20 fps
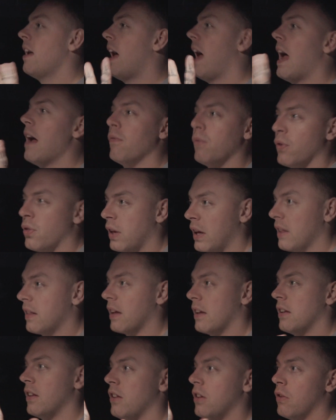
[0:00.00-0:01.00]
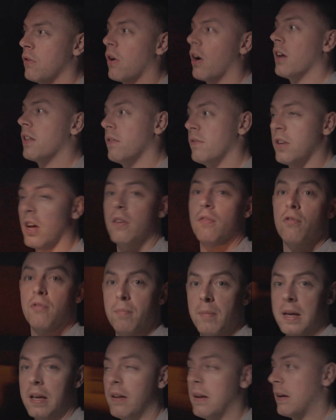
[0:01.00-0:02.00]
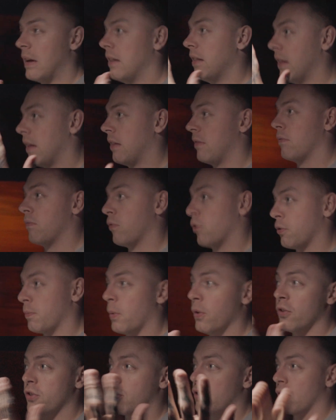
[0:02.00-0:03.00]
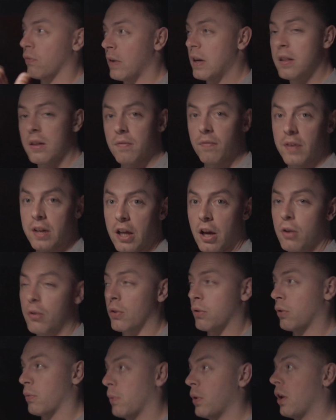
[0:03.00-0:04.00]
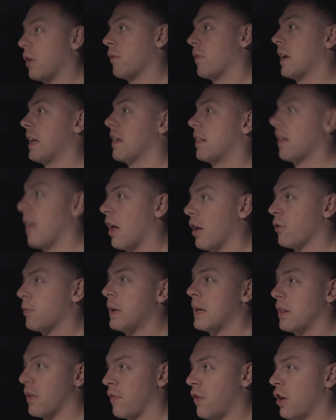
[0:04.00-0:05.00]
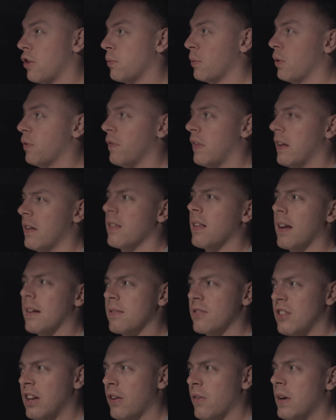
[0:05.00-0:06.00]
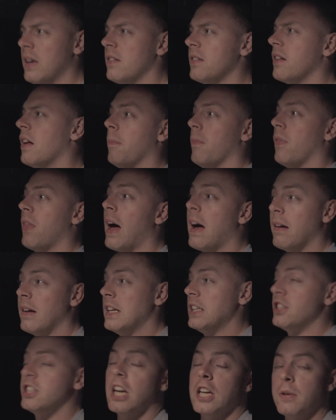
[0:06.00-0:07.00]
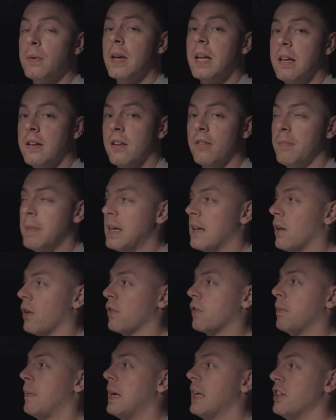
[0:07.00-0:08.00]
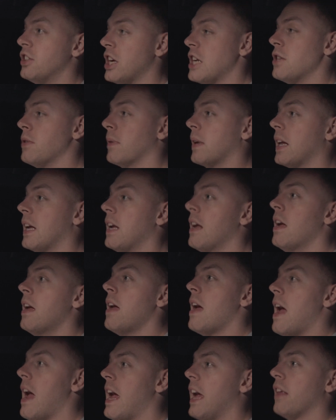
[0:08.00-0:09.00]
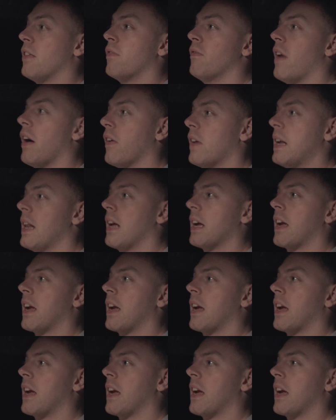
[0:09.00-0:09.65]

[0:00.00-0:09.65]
everything that you guys have done for me in response to the recent videos, to the one I released last week, the first one of this series. That is genuinely, it does mean a lot to me, and genuinely it's very